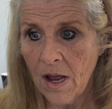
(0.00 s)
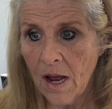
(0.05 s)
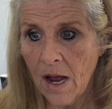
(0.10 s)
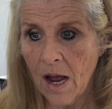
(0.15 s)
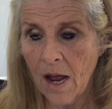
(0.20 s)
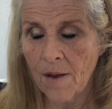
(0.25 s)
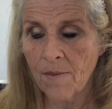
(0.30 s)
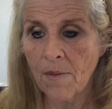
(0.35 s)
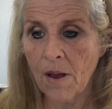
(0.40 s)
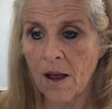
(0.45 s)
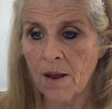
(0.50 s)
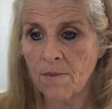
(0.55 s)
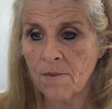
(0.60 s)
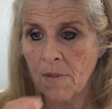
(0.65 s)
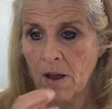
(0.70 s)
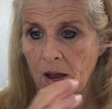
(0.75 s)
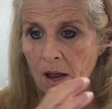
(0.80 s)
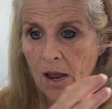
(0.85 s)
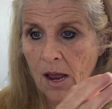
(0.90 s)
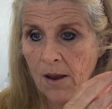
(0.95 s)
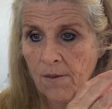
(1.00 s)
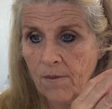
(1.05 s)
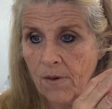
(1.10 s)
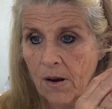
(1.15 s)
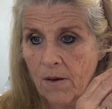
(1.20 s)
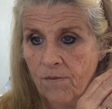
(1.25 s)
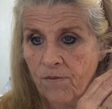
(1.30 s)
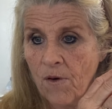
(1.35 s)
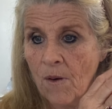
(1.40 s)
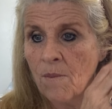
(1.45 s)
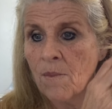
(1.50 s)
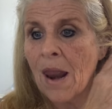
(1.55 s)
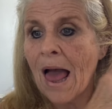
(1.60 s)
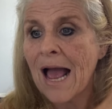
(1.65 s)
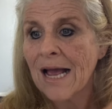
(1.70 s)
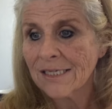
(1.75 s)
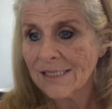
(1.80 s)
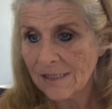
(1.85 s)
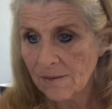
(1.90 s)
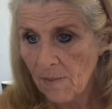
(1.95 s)
I'm from
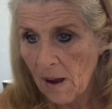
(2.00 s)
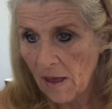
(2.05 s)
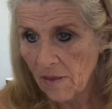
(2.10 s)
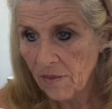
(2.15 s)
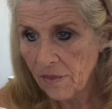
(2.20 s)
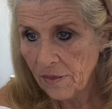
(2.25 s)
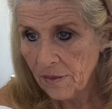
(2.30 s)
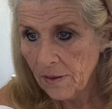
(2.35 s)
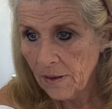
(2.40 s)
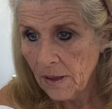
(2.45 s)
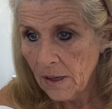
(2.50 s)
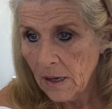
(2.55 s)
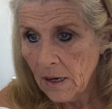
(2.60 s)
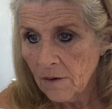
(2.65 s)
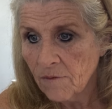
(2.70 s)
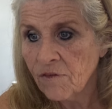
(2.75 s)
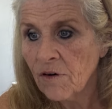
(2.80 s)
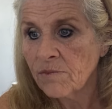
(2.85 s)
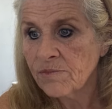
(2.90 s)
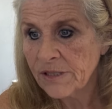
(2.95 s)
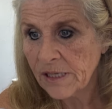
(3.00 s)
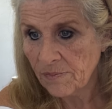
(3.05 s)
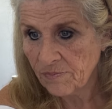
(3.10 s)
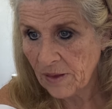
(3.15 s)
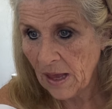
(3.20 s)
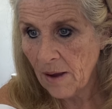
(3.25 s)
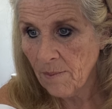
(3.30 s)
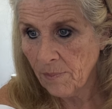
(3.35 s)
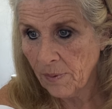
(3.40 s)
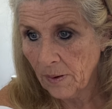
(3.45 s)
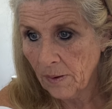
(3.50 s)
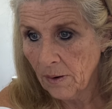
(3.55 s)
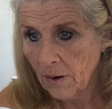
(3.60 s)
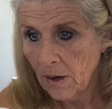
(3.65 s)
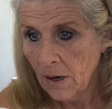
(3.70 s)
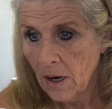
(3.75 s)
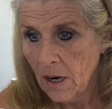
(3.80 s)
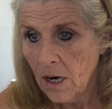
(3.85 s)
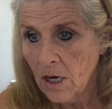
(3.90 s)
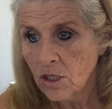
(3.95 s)
last month, from September.
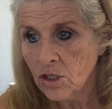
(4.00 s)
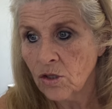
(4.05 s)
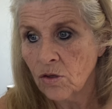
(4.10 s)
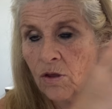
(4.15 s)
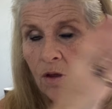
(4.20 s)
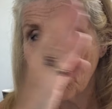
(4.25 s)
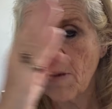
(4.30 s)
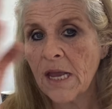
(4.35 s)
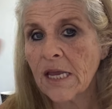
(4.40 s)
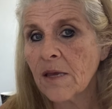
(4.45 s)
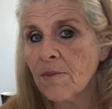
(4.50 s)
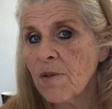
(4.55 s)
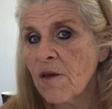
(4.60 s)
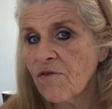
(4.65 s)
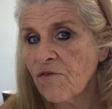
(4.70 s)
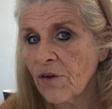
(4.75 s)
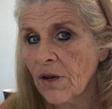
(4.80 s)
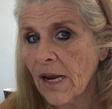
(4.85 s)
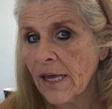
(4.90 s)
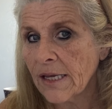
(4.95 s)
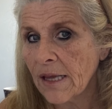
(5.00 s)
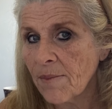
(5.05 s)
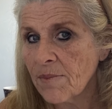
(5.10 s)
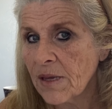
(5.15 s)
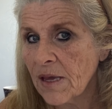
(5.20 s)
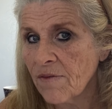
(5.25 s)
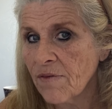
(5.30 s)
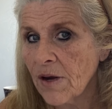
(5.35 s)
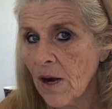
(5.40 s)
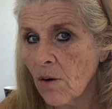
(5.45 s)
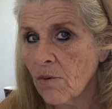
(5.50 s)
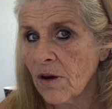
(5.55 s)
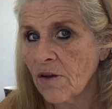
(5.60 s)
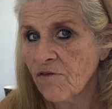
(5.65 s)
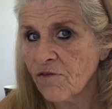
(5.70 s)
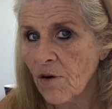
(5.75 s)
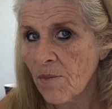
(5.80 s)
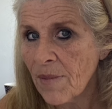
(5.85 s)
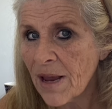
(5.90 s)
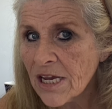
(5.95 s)
So they're making me feel like I'm giving out
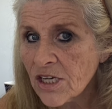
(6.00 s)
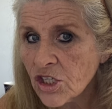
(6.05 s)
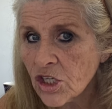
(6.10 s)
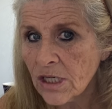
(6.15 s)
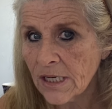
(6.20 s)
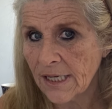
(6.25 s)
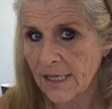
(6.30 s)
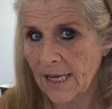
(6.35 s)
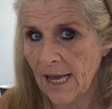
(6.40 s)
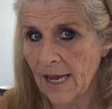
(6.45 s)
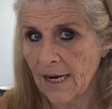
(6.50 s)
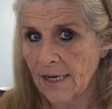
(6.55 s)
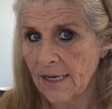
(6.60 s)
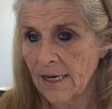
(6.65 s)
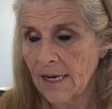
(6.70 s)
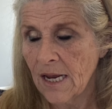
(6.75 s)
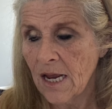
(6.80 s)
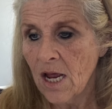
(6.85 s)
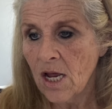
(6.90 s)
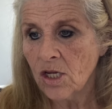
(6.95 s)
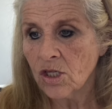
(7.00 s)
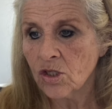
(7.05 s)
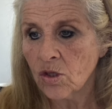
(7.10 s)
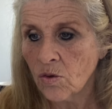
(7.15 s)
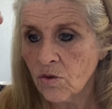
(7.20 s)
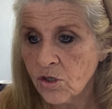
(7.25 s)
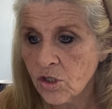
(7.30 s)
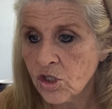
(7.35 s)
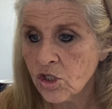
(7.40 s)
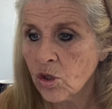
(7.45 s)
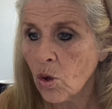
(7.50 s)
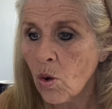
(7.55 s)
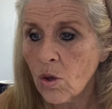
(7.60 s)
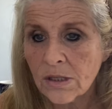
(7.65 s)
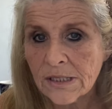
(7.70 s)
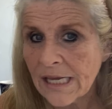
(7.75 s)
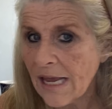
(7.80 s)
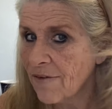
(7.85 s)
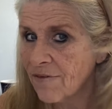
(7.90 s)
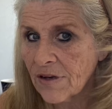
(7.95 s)
information again. So the
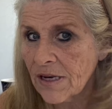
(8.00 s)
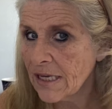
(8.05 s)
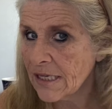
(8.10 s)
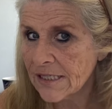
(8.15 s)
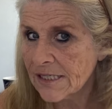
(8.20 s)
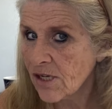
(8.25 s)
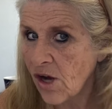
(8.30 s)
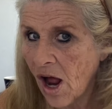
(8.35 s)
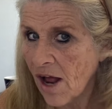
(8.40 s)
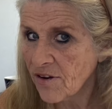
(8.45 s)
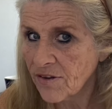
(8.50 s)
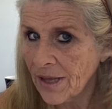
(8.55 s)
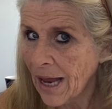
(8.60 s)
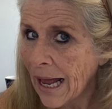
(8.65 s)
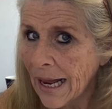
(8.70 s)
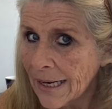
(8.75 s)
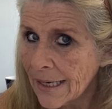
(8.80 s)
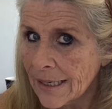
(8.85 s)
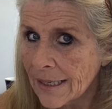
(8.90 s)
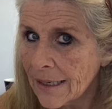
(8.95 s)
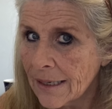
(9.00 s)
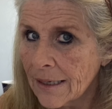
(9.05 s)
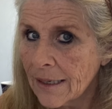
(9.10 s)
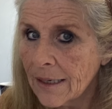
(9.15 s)
souls haven't, it's not done.